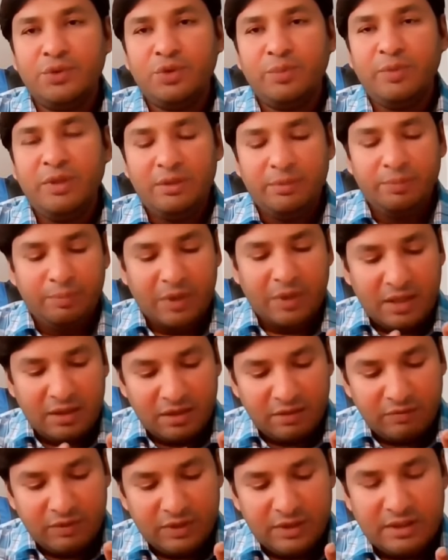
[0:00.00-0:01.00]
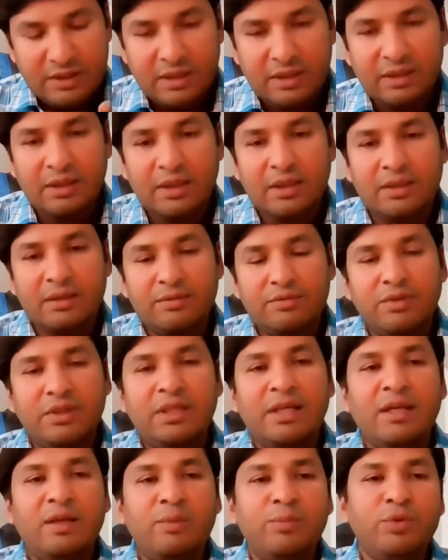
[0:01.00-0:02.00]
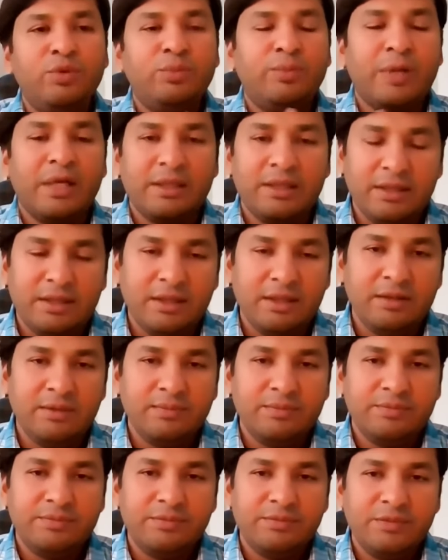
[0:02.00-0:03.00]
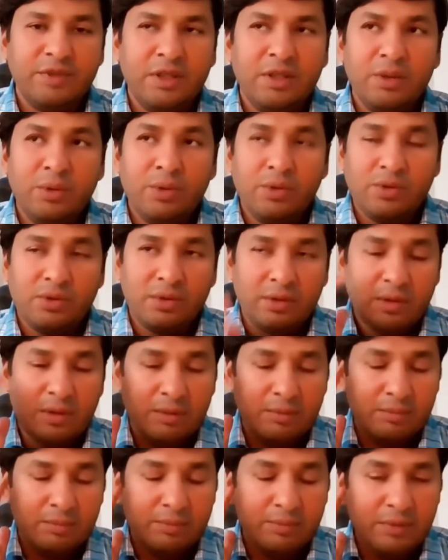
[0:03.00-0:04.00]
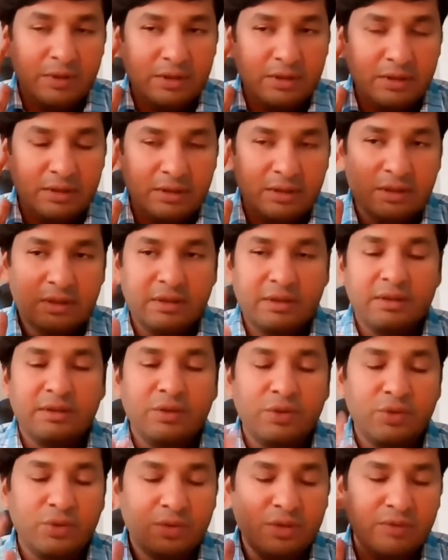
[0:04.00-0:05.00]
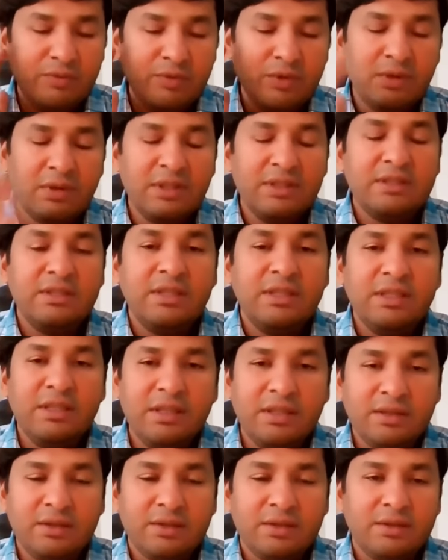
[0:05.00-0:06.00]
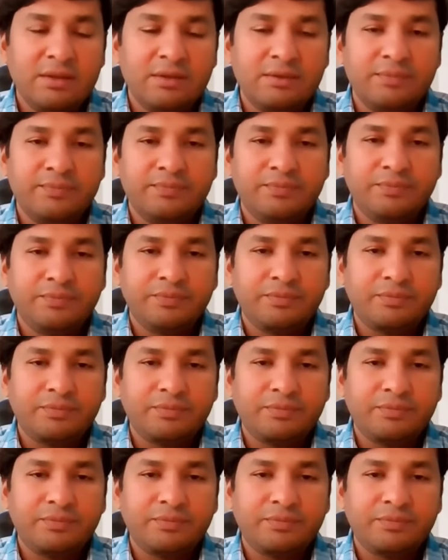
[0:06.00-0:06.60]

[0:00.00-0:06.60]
To be part of the Sangha will help you practically. You should give your listening ears.